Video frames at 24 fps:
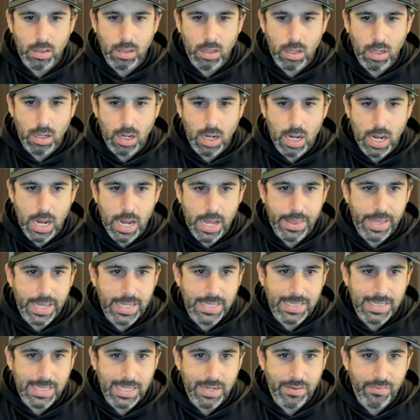And
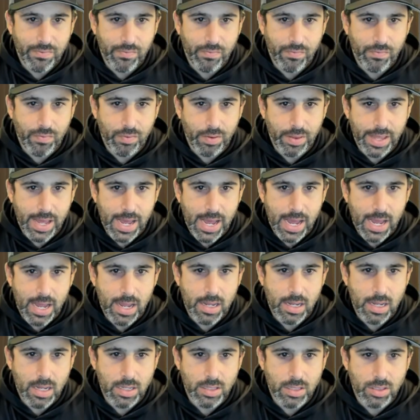that's it for that.
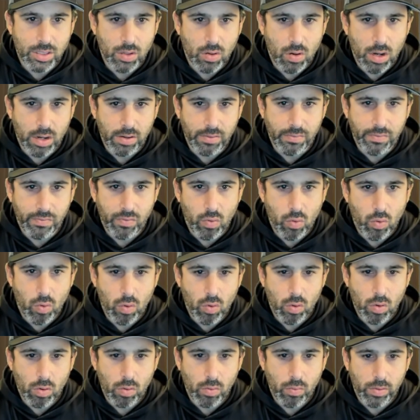And so on
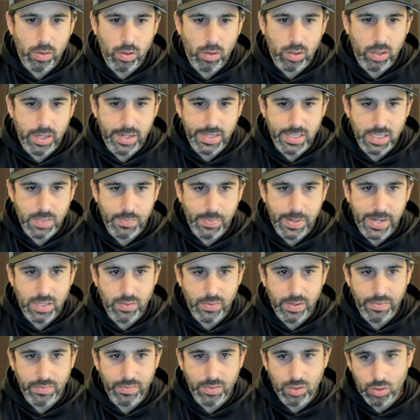4, we're looking at space. We
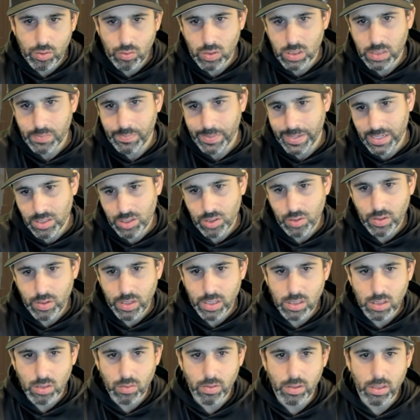have 2 space units,
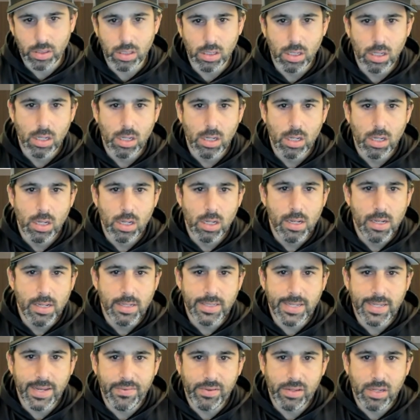so we'd
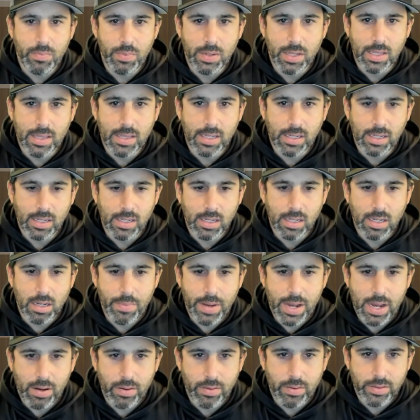definitely be thinking
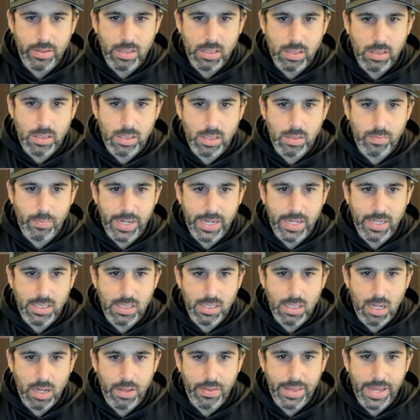about space
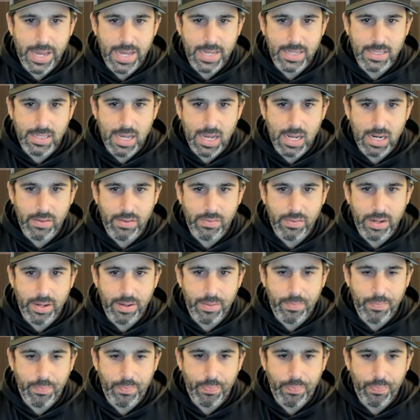on that side of it.